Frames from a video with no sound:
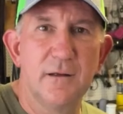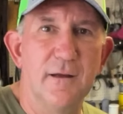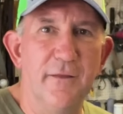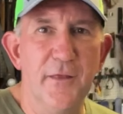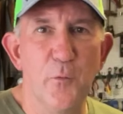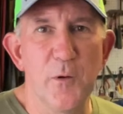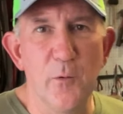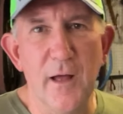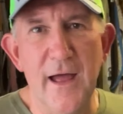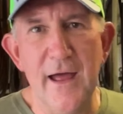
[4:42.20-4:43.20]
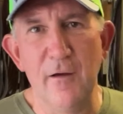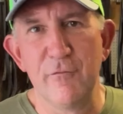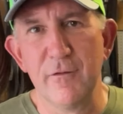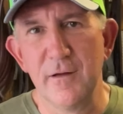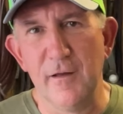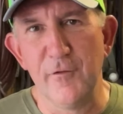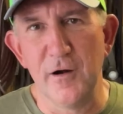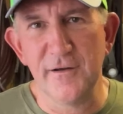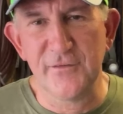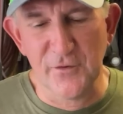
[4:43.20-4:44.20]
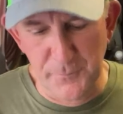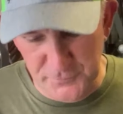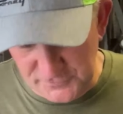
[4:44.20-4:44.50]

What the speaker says: and then we will have a very simple